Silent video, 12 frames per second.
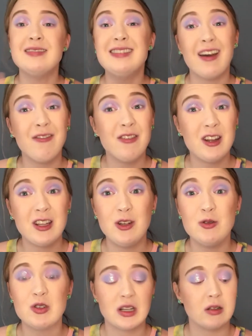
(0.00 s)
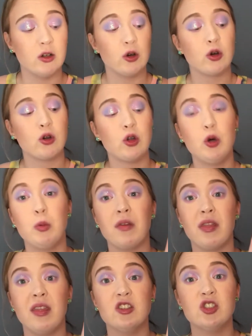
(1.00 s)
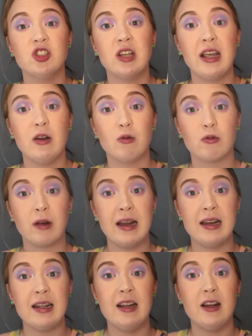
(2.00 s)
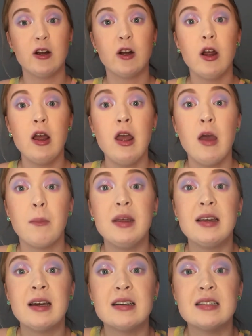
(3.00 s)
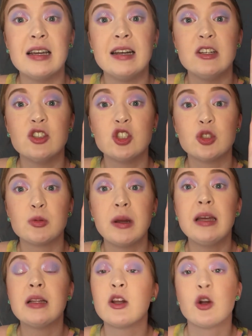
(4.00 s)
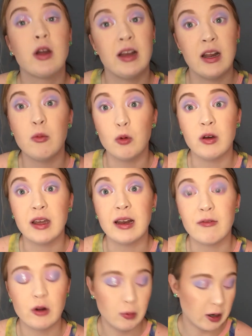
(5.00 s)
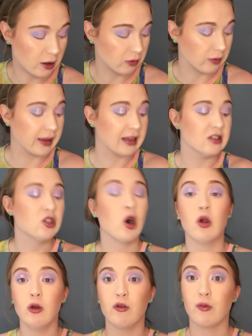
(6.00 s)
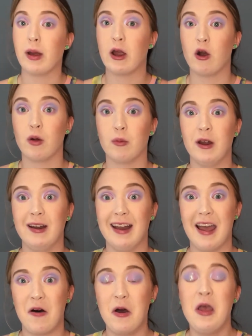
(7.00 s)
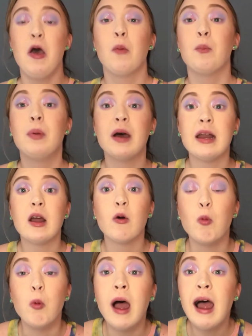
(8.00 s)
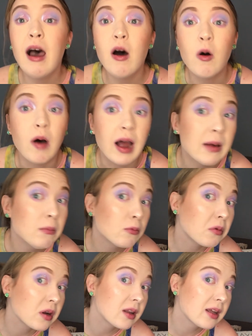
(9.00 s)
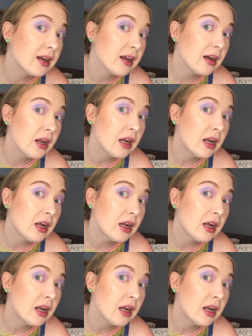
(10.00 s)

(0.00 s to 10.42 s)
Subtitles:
Definitely use the glitter glue with this shade right here because it is straight glitter and it will get everywhere. Like, it's all over my arm right now. But wow, I'm really